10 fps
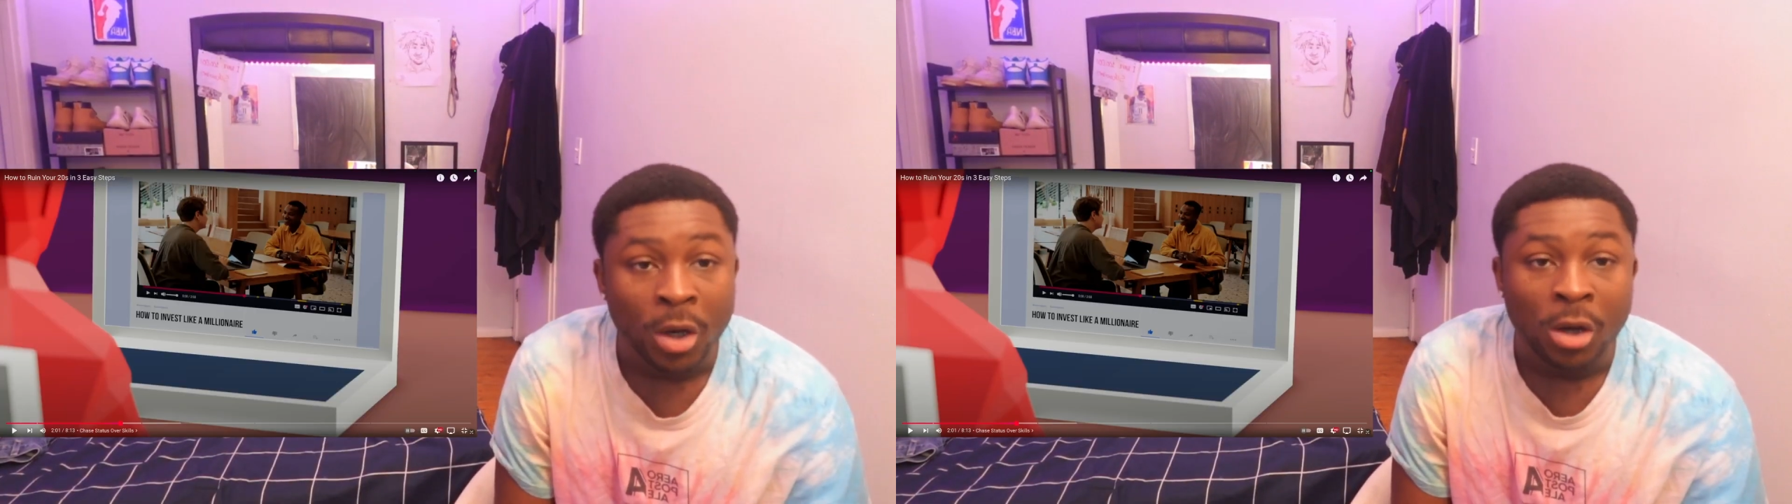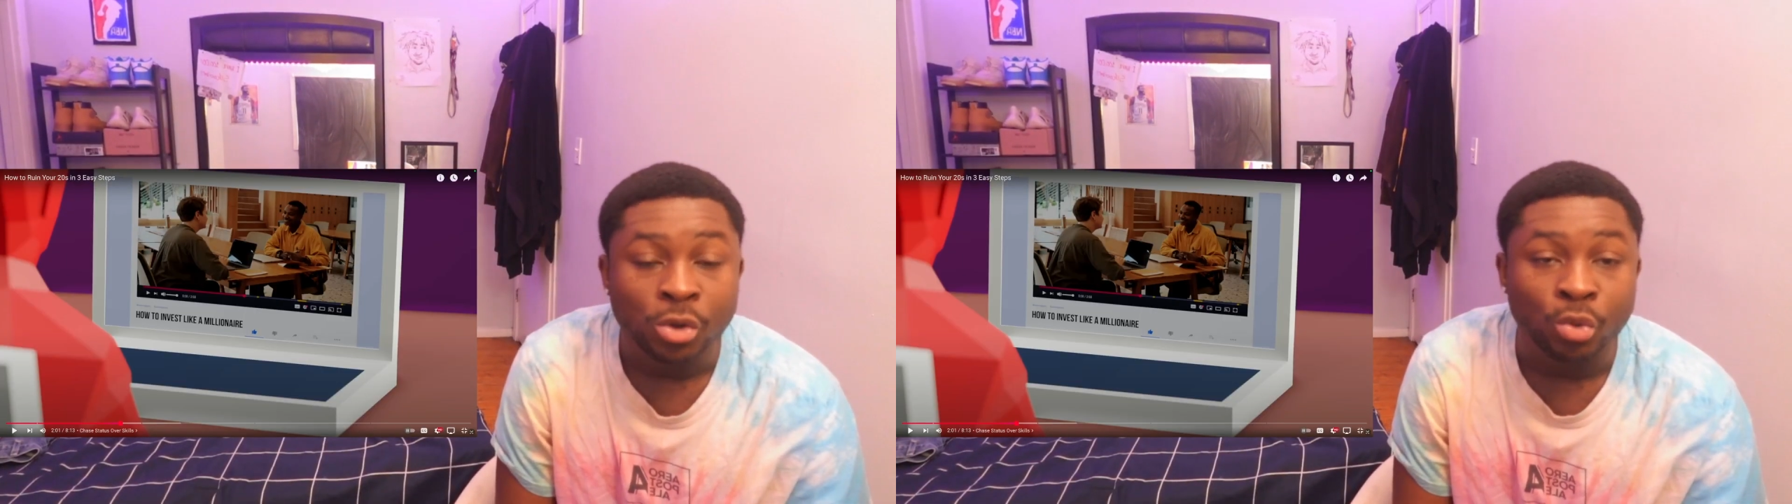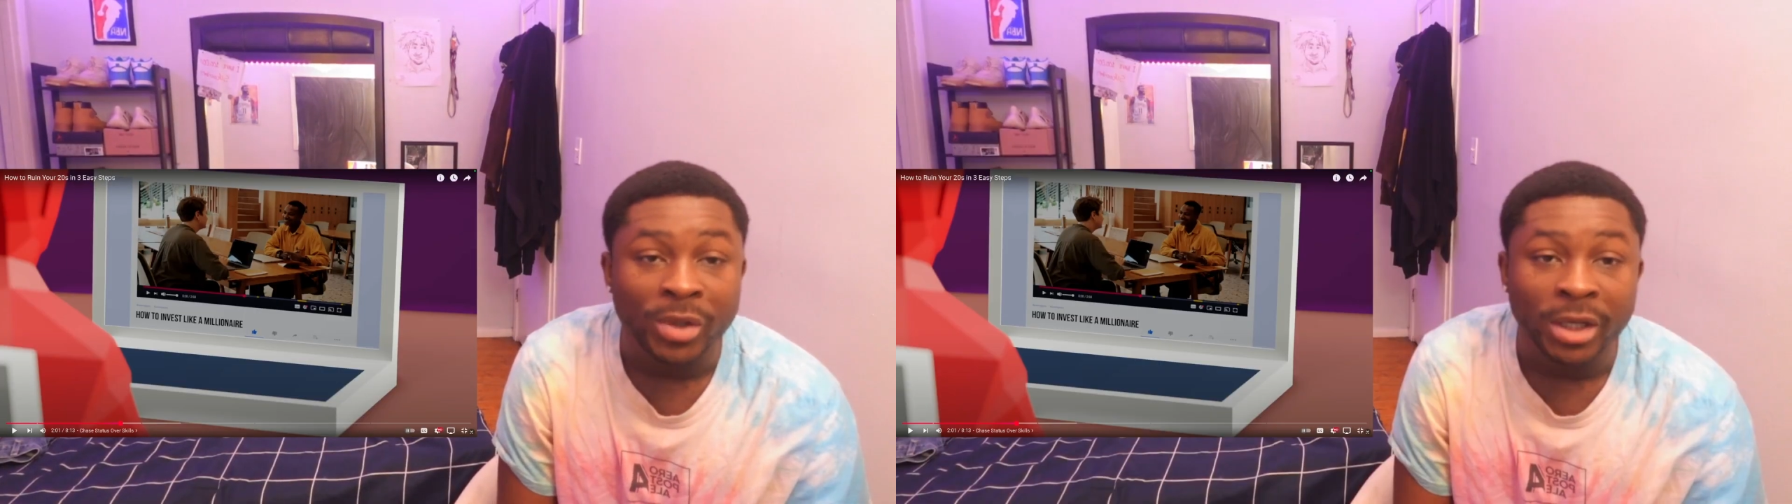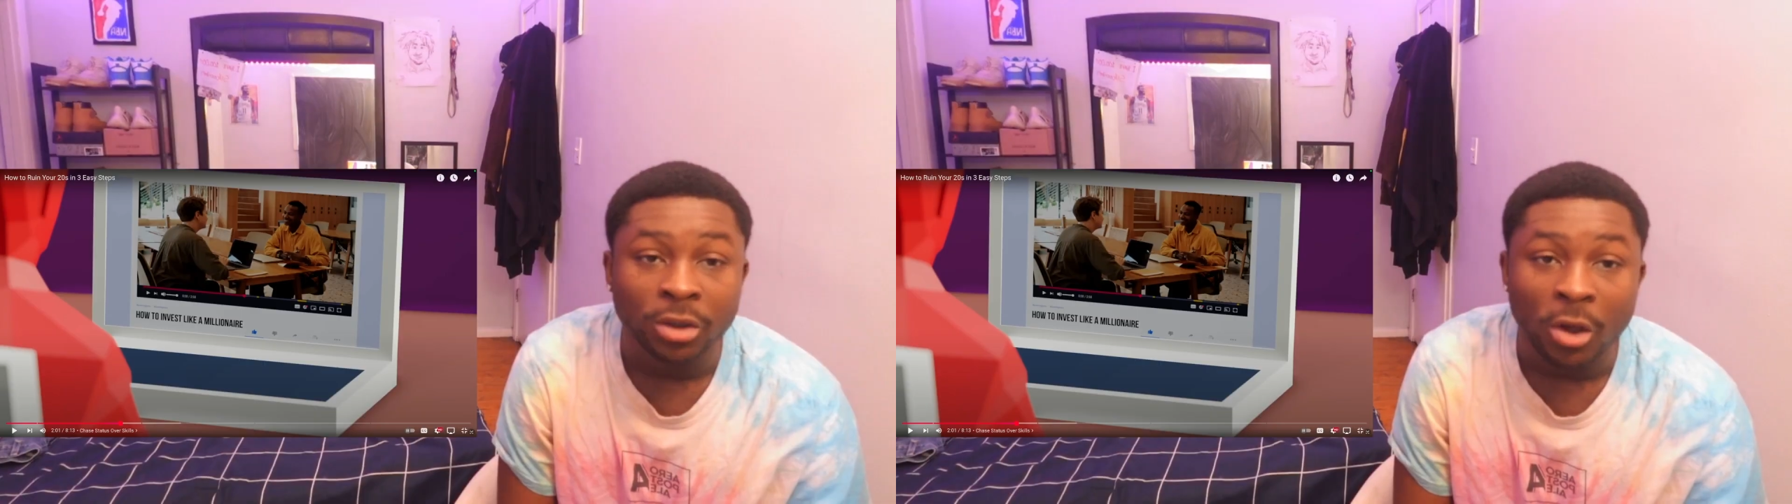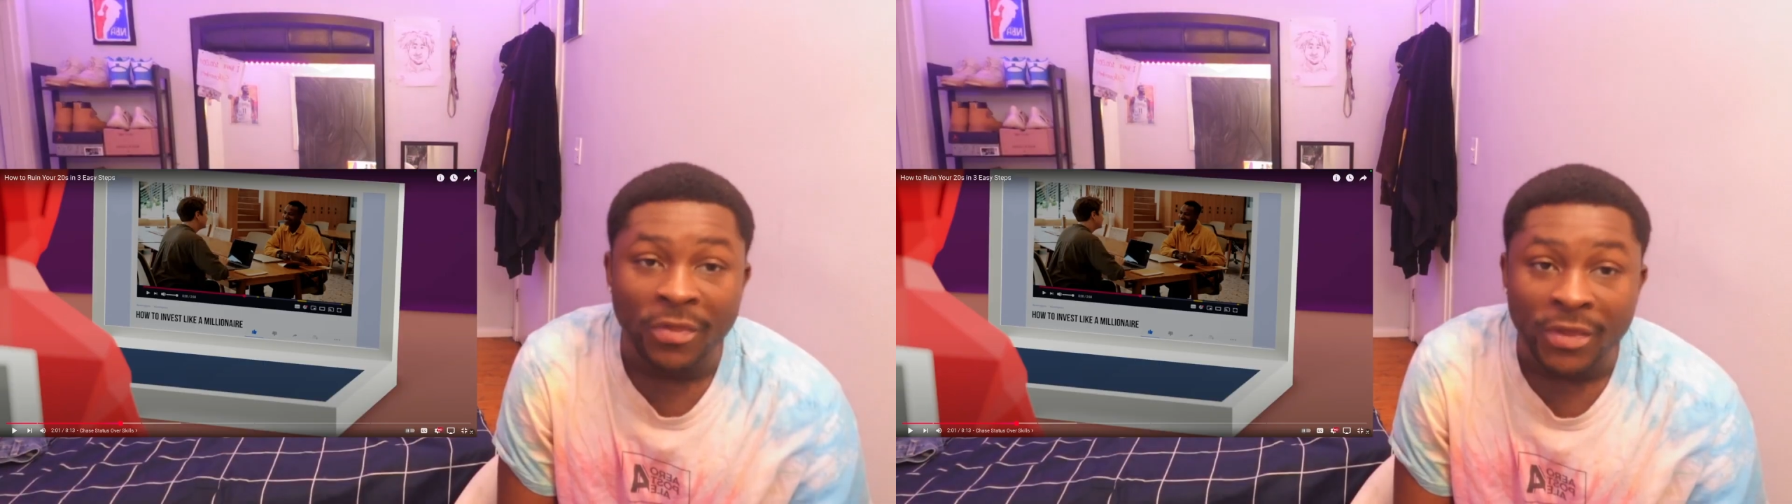doing
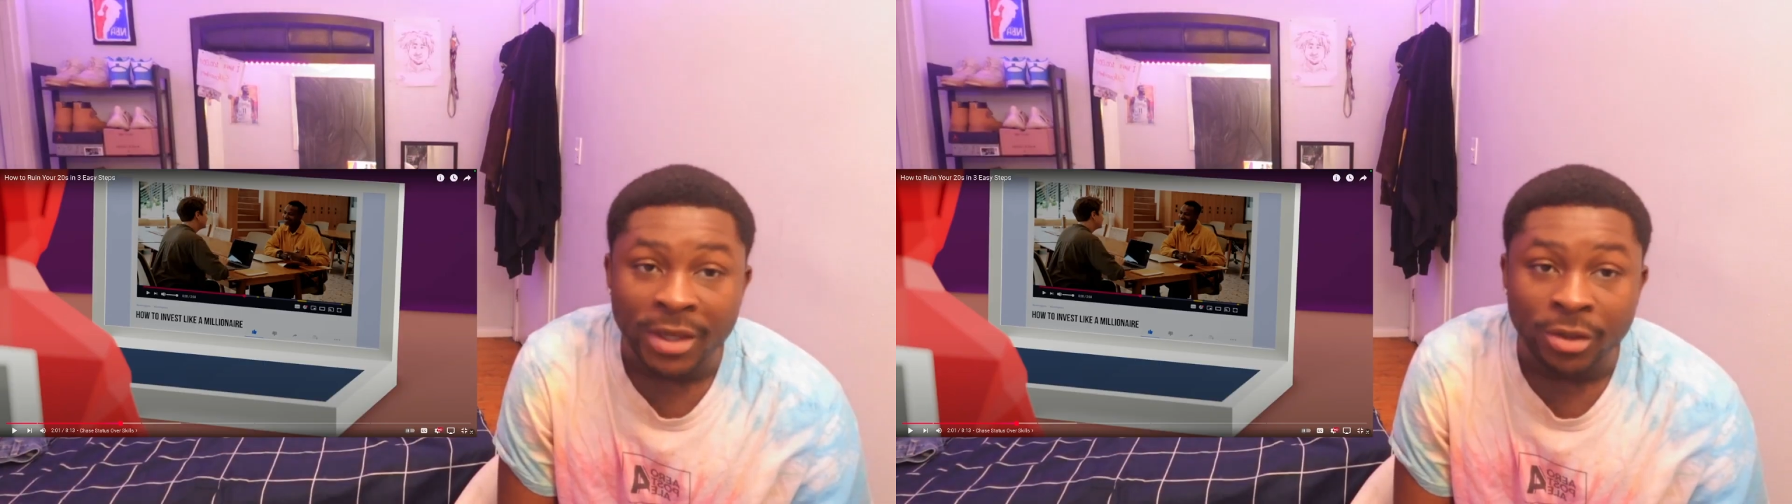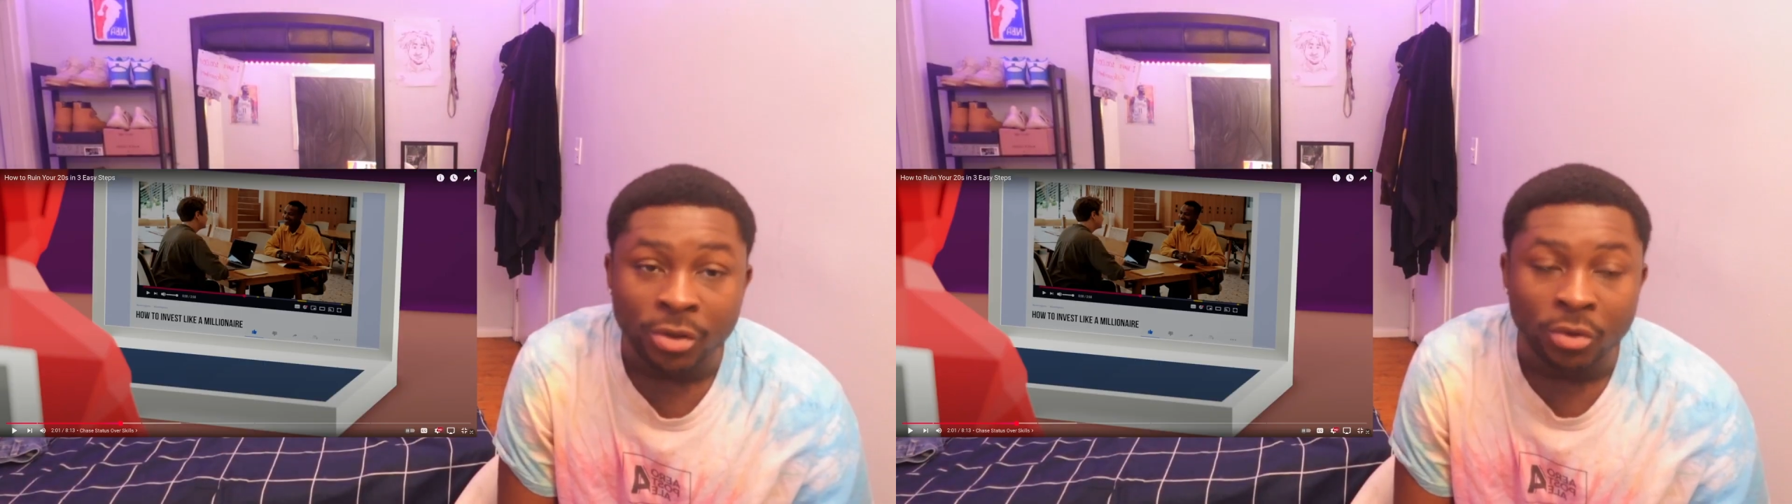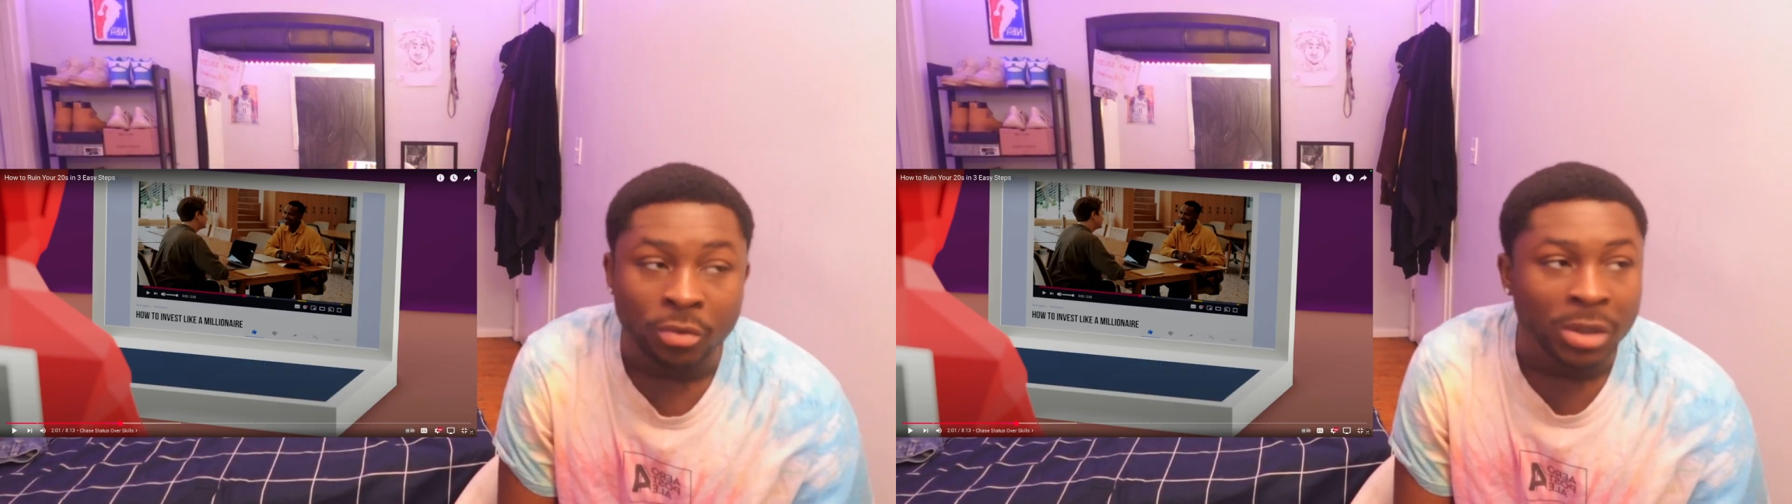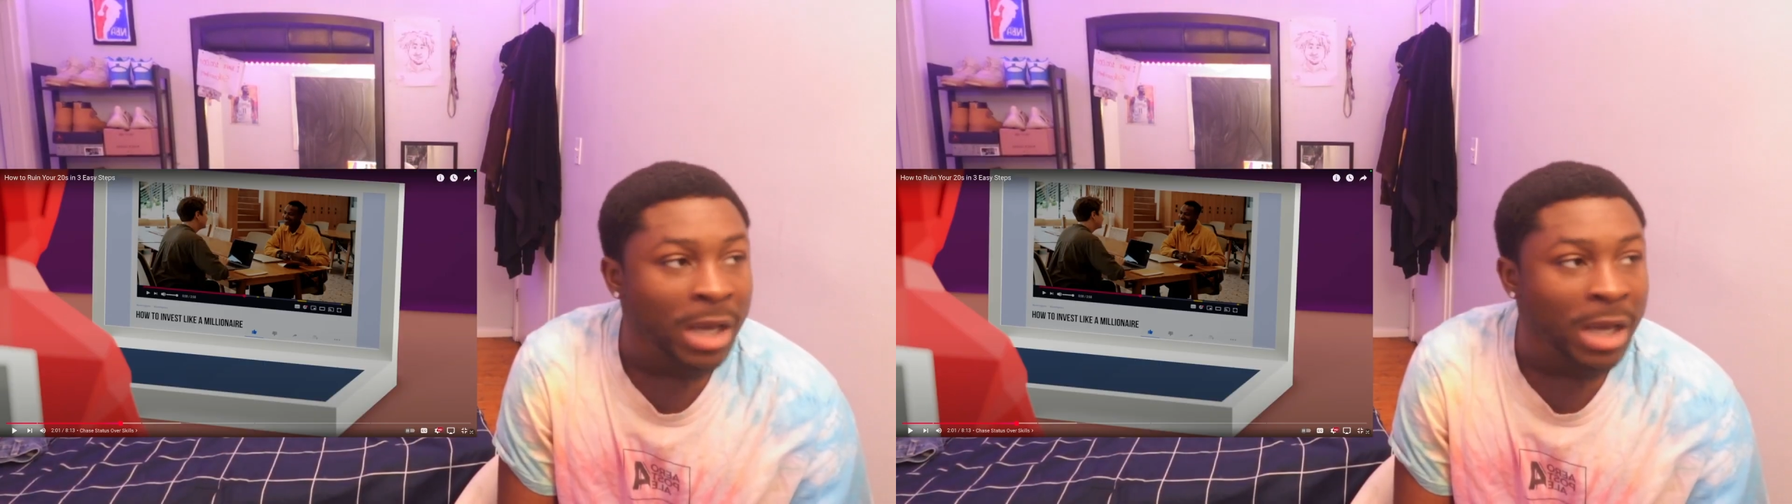nothing,